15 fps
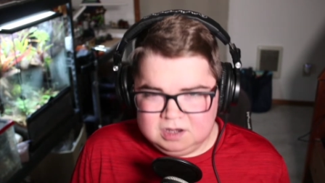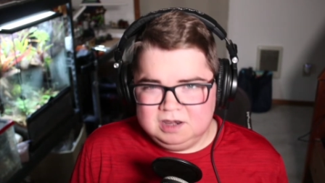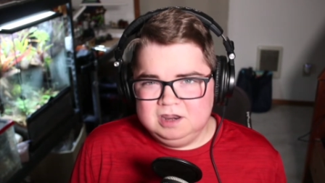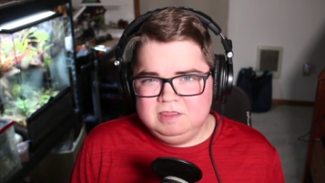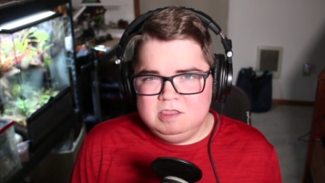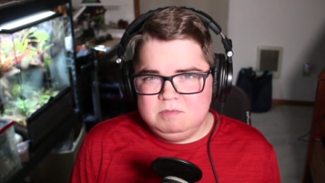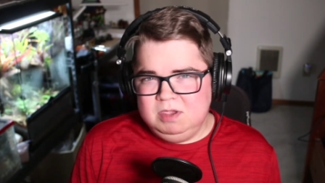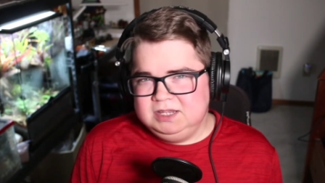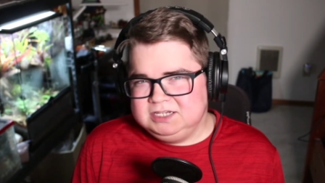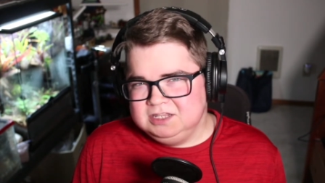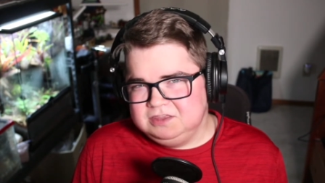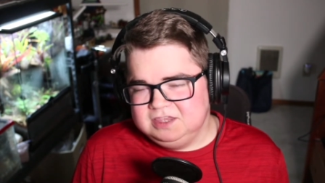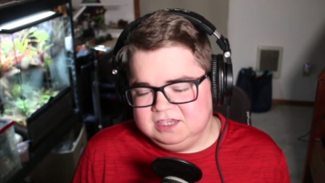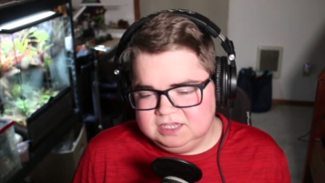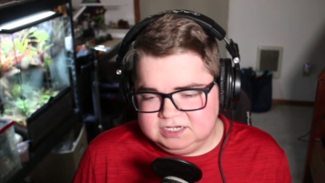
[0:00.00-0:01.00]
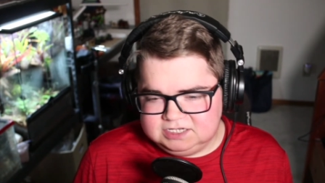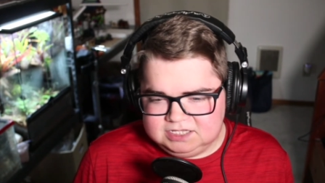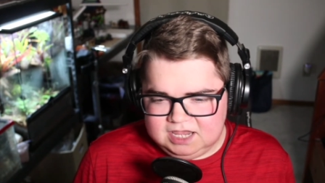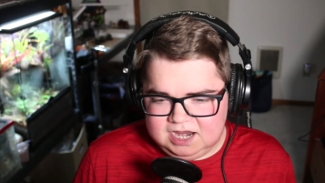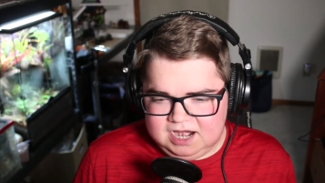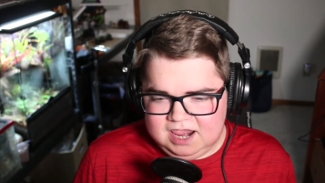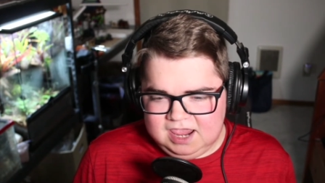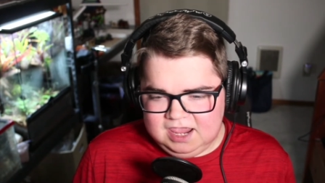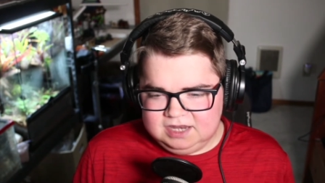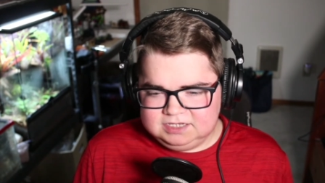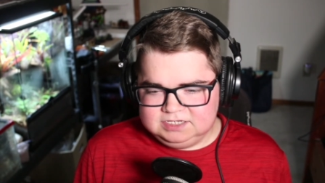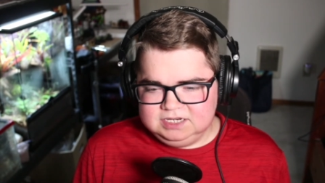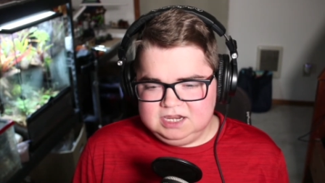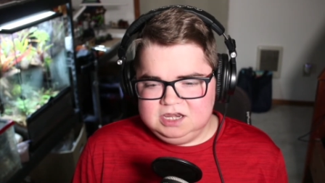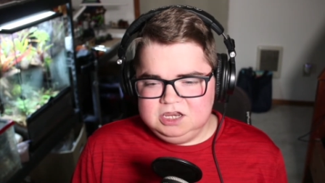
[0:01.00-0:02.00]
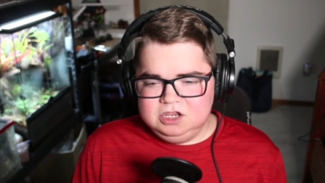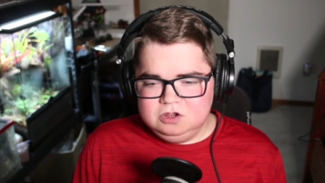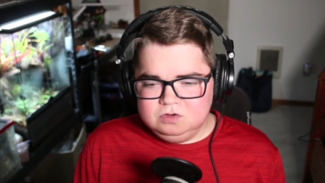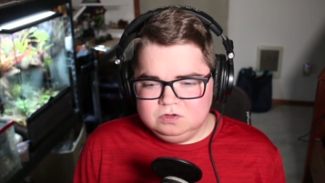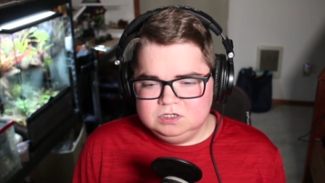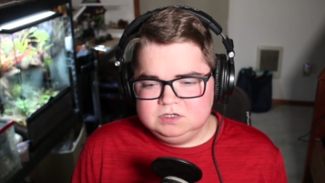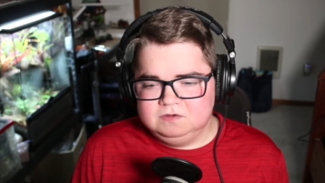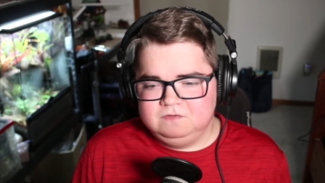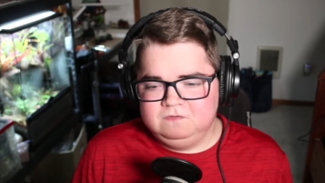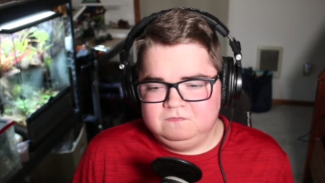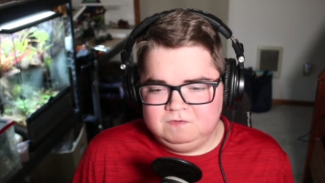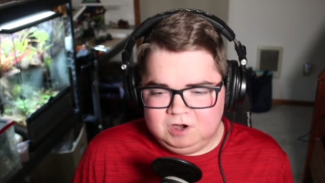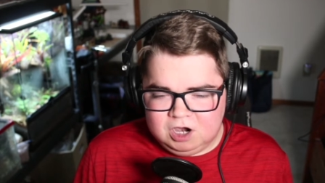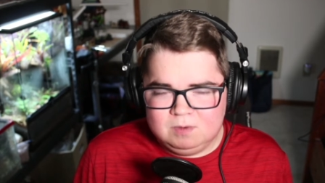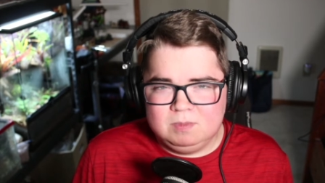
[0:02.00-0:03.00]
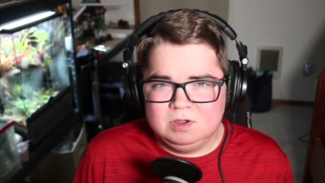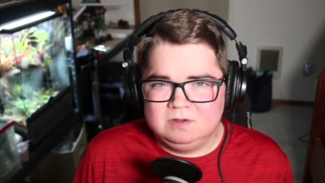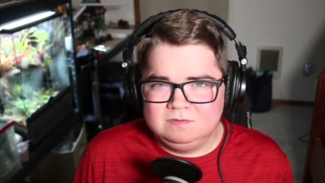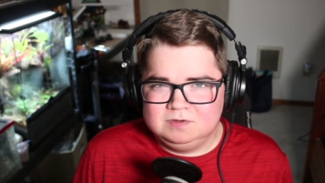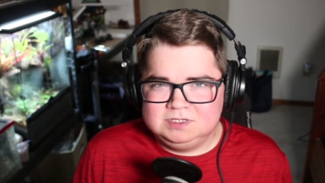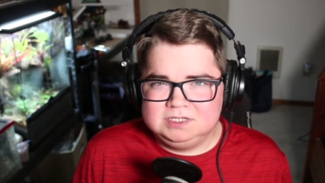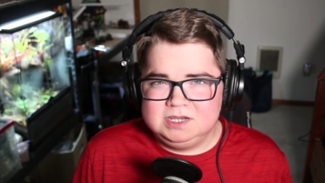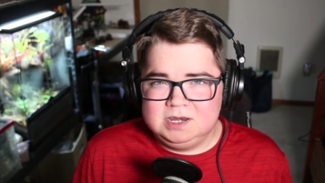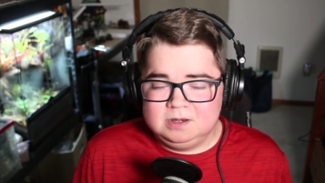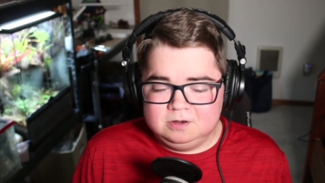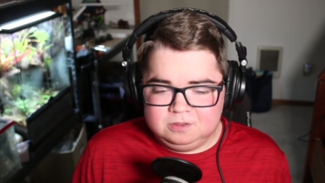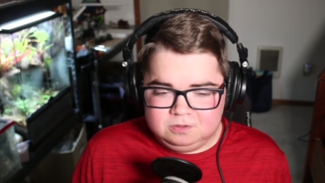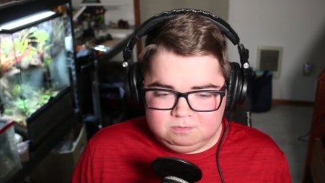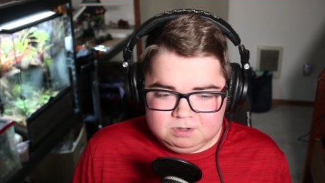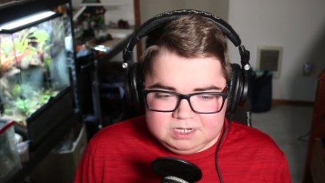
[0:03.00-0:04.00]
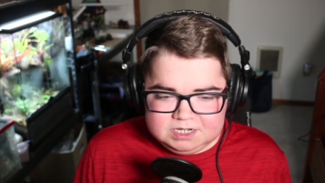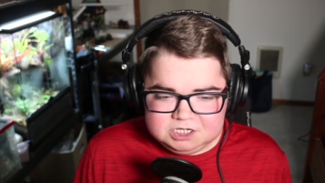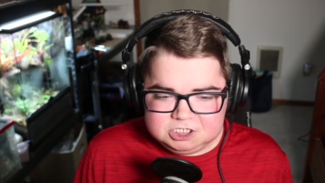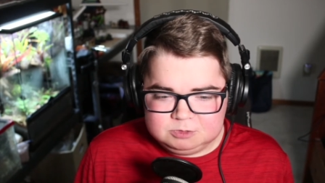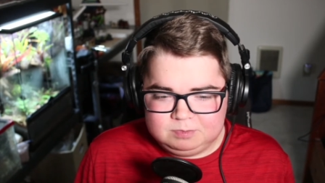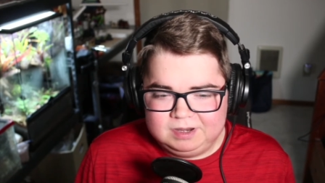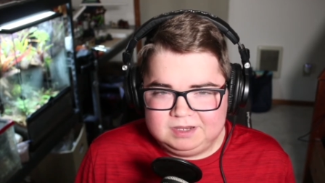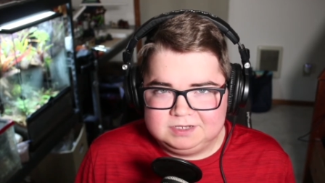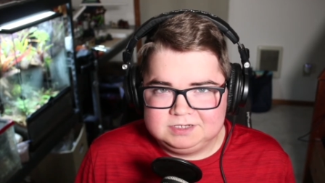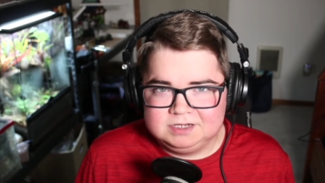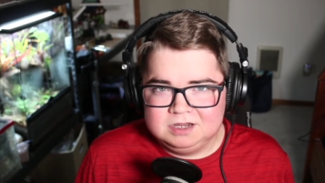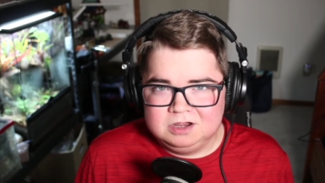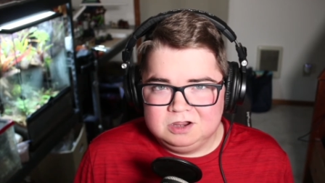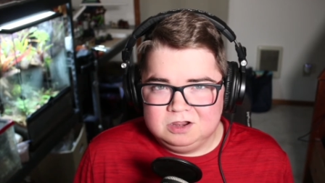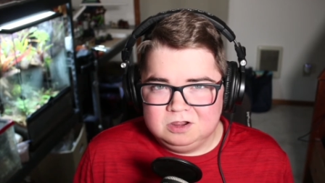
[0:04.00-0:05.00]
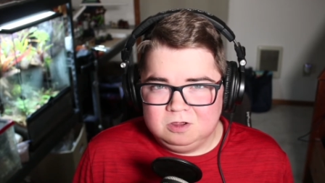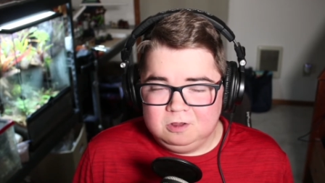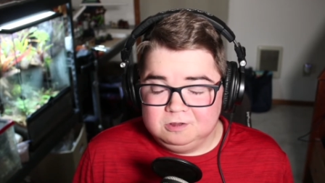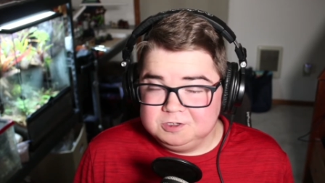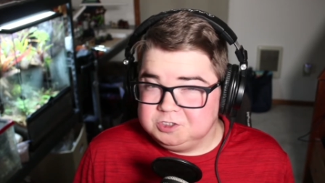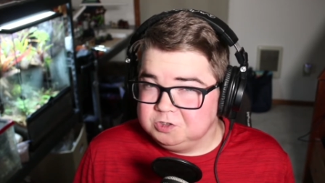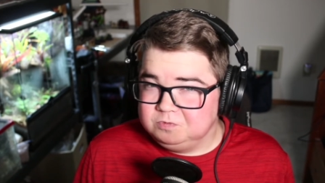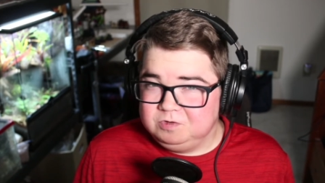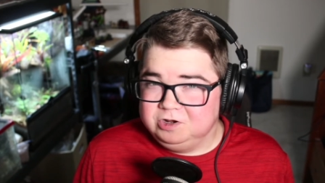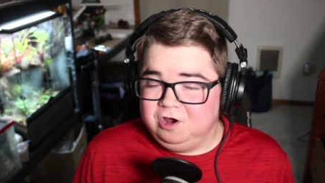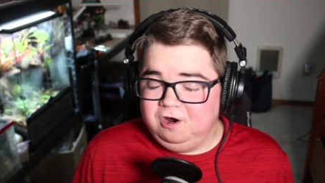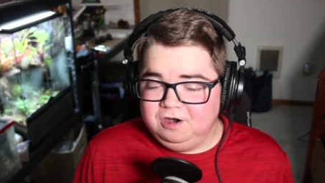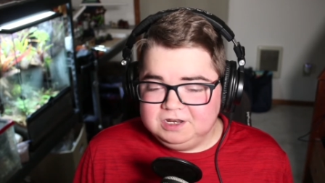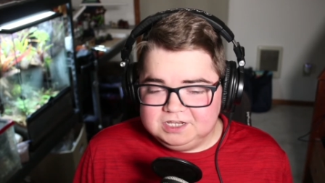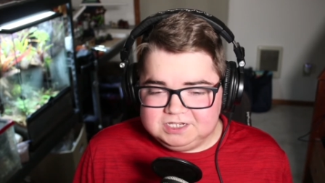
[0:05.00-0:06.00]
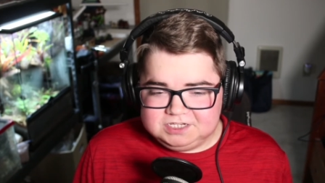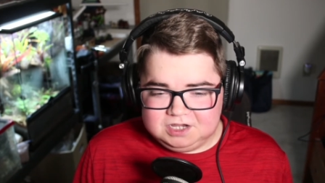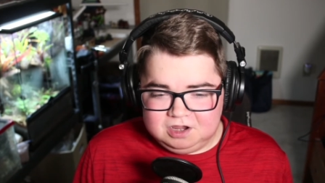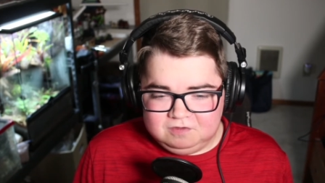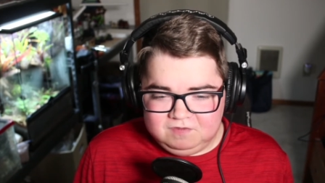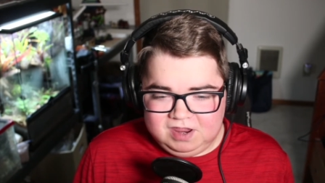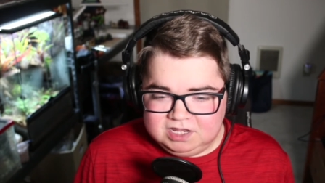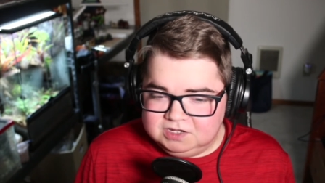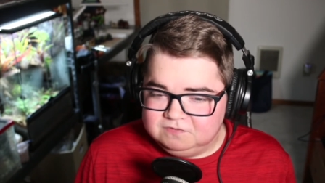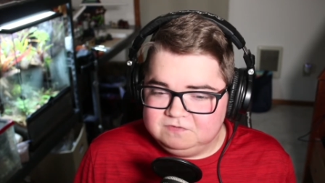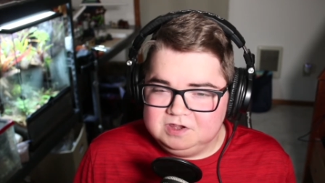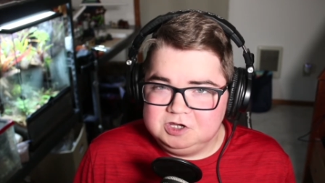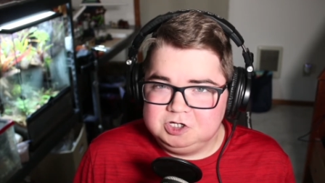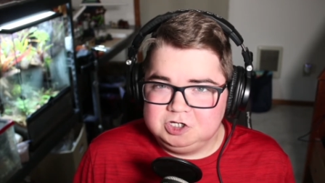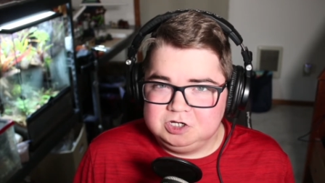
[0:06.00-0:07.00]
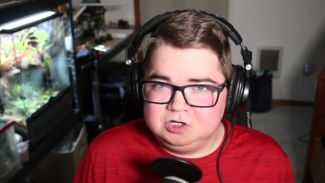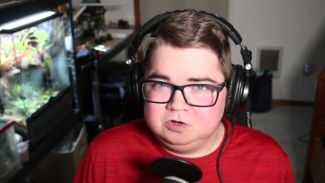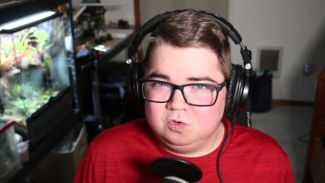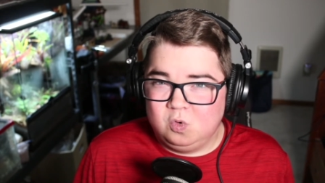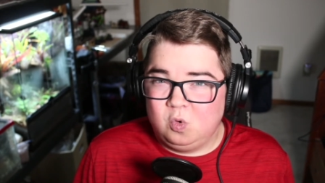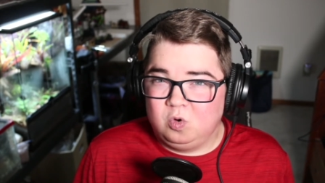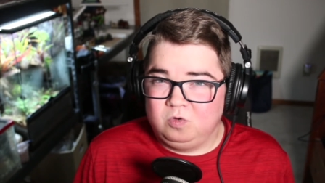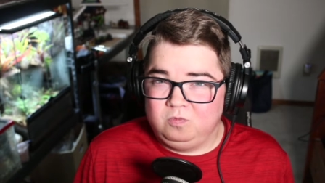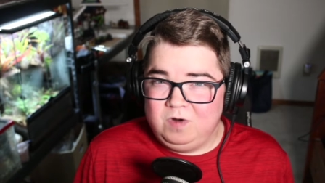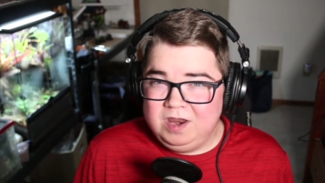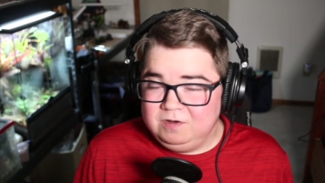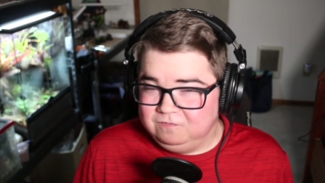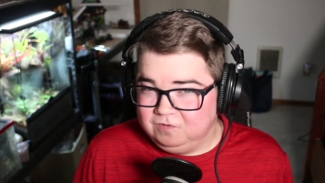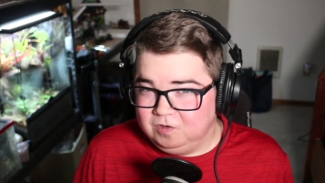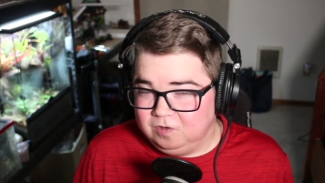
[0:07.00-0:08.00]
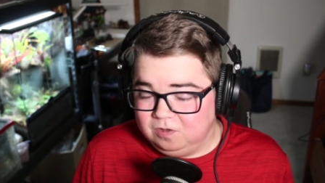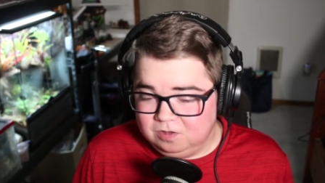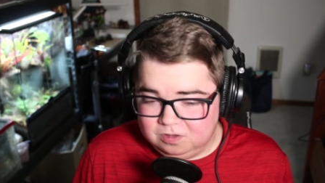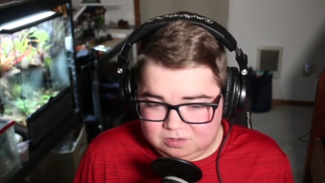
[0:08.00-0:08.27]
The amazing thing is that ants can use pheromones in 3D space, also regardless of elevation or rainfall.